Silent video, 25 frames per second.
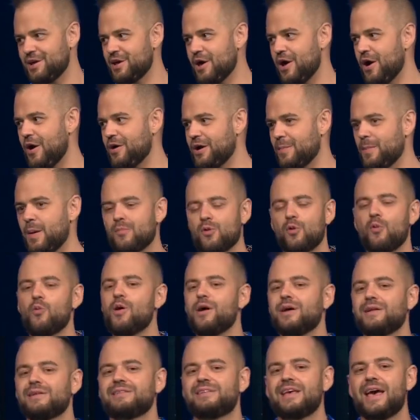And I remember
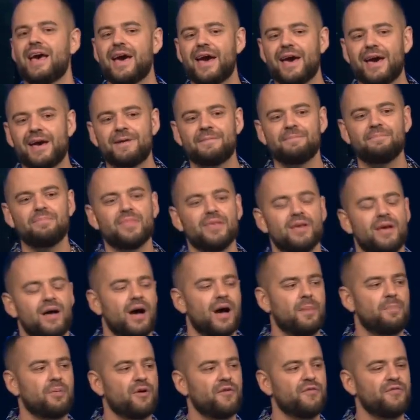one day
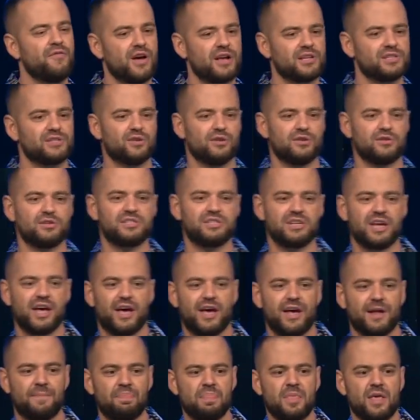a professor
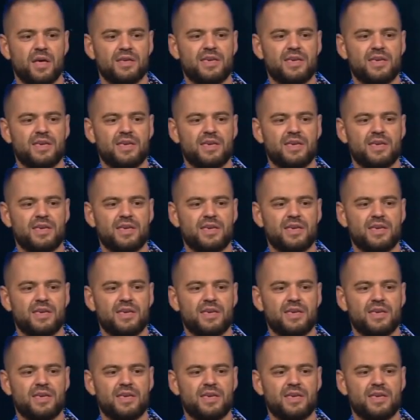said,